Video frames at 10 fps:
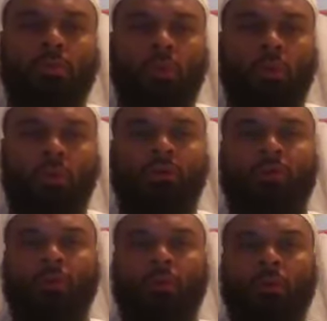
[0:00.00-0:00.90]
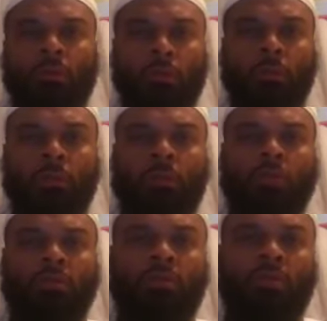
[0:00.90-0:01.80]
all of you
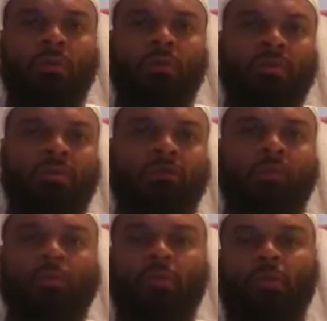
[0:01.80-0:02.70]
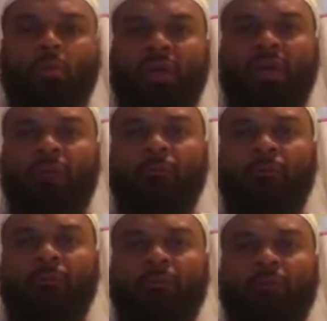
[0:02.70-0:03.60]
concerning the difference between
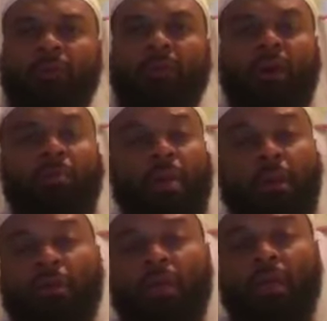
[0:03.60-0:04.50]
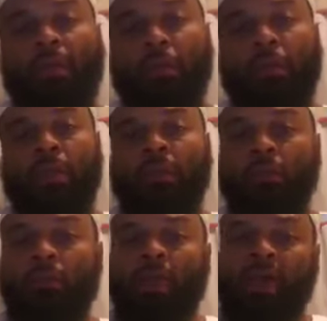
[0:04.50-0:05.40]
the American and
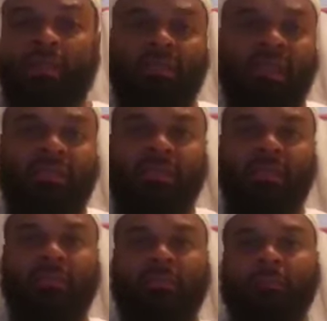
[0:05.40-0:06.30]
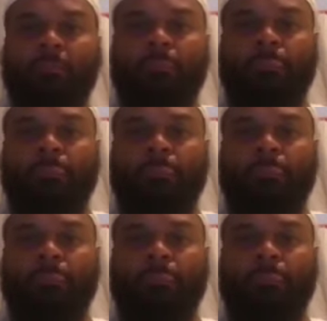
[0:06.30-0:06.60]
the United States citizen.